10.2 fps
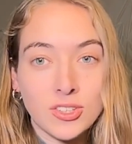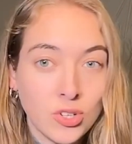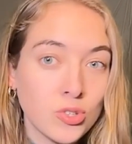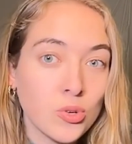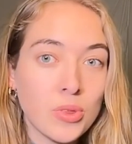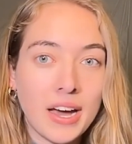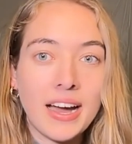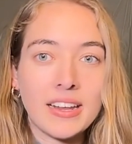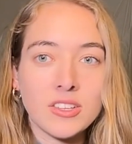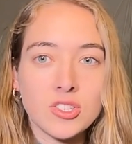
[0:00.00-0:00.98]
to do
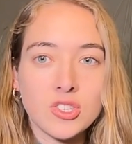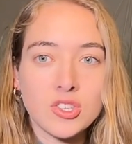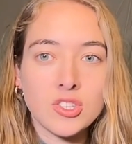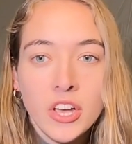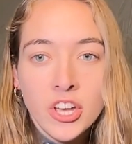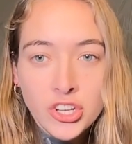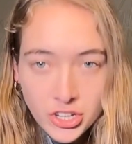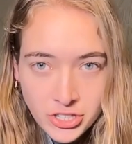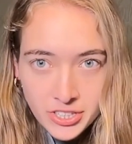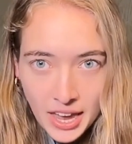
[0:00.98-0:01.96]
that. And so
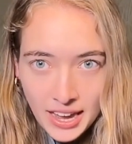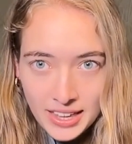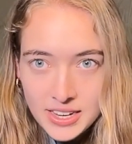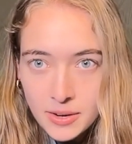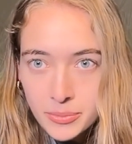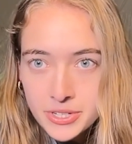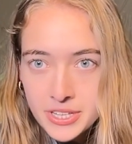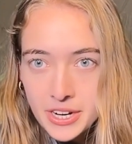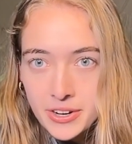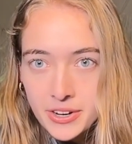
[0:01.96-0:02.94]
just looking at the
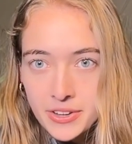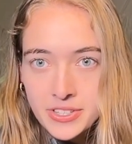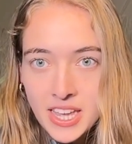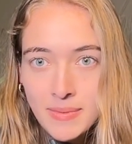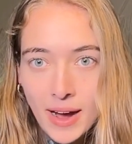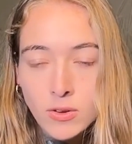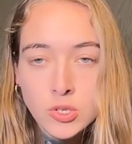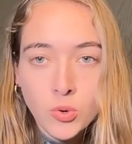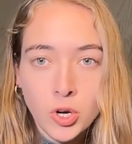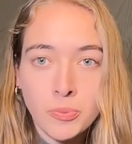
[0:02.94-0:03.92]
numbers here, this team
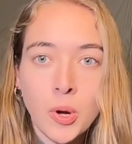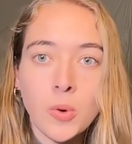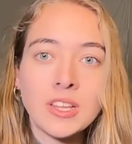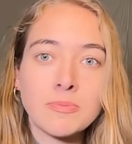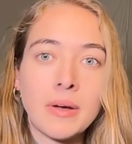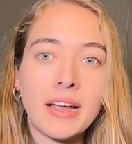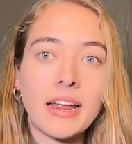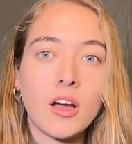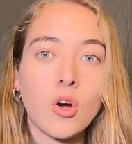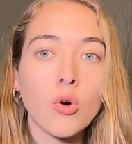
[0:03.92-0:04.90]
outscored opponents
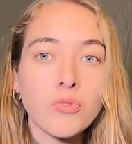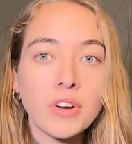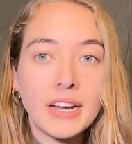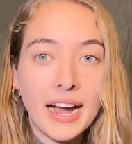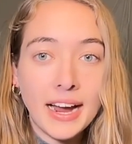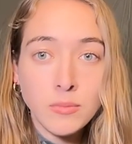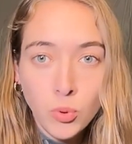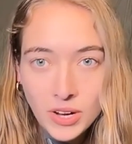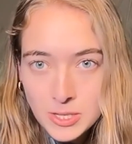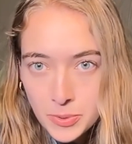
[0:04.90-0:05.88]
by over 9
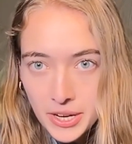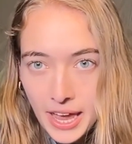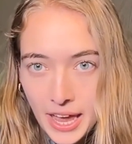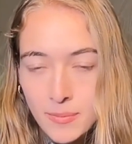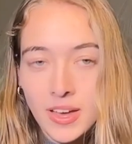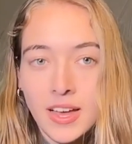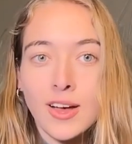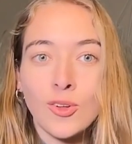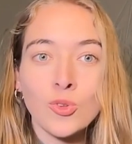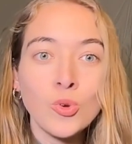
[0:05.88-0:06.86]
points per game.
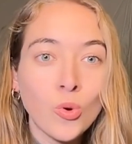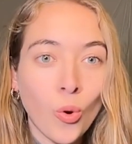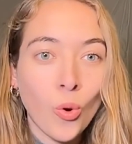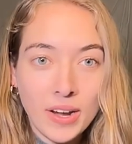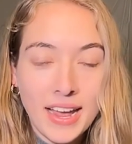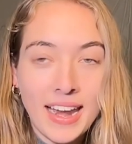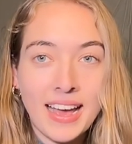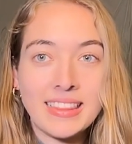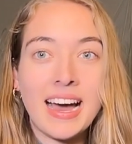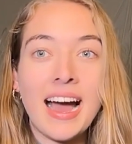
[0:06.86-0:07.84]
Luke Hornet
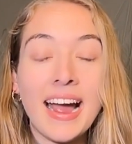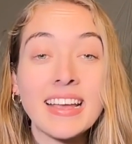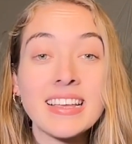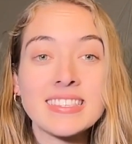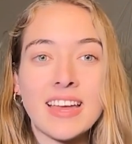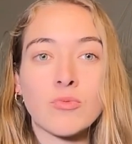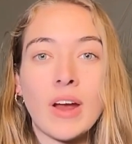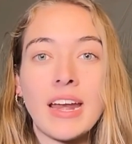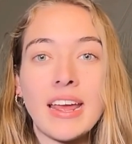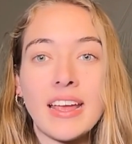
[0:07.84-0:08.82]
had the highest net
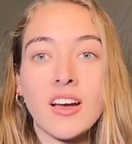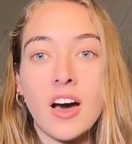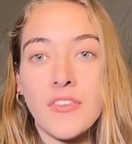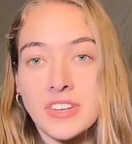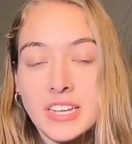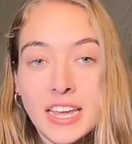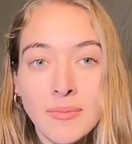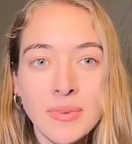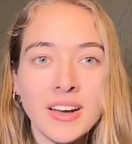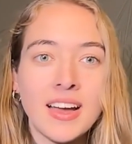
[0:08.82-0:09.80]
rating on the
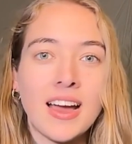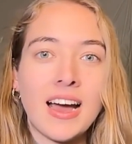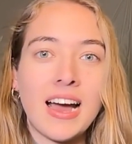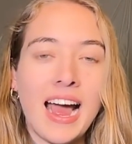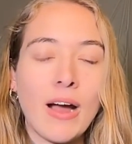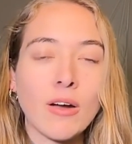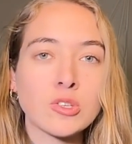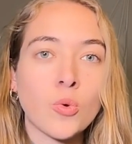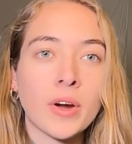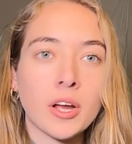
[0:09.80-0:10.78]
team,
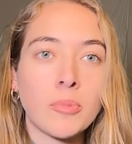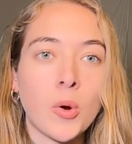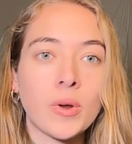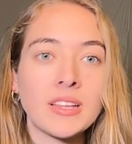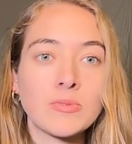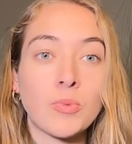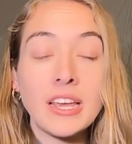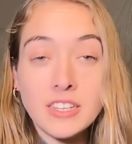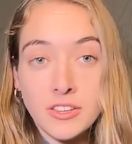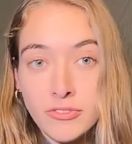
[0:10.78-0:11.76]
outscoring opponents.
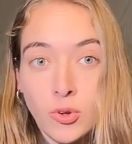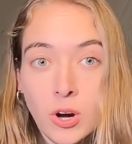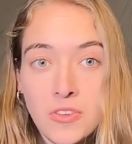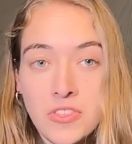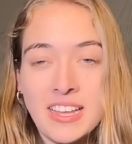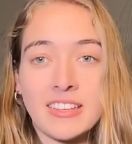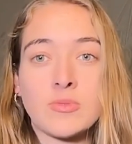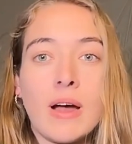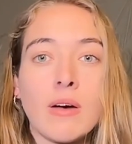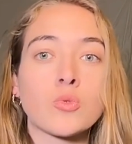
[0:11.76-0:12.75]
When he's on the floor, the
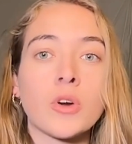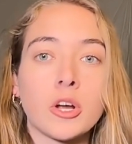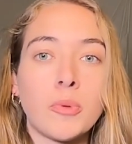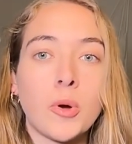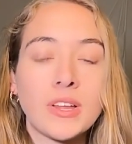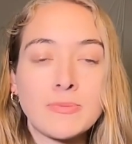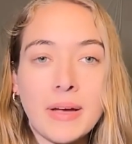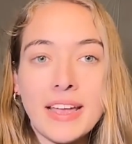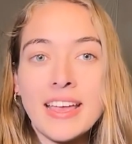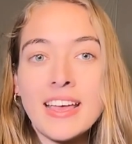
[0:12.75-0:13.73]
Celtics are outscoring opponents
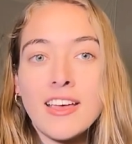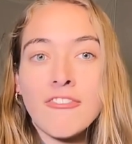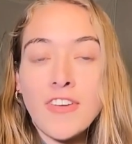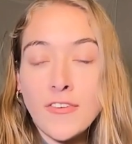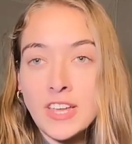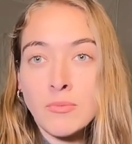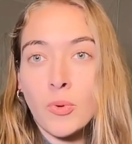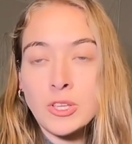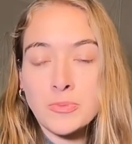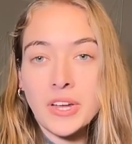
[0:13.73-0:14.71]
by
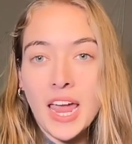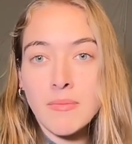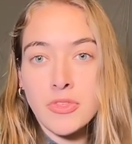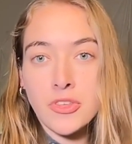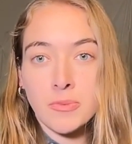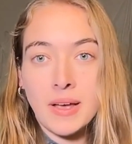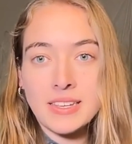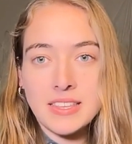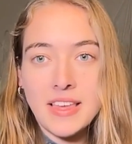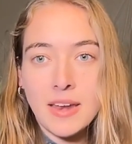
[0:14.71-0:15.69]
15 points per game, third
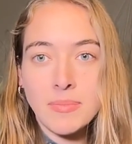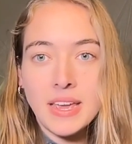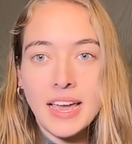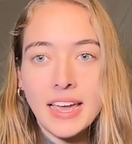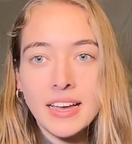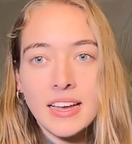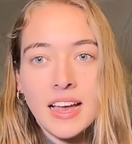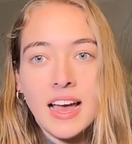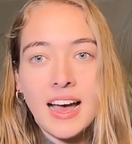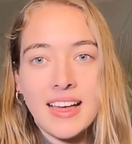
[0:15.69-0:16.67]
best in the NBA.
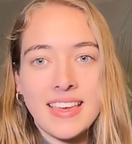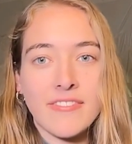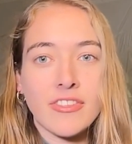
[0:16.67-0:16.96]
They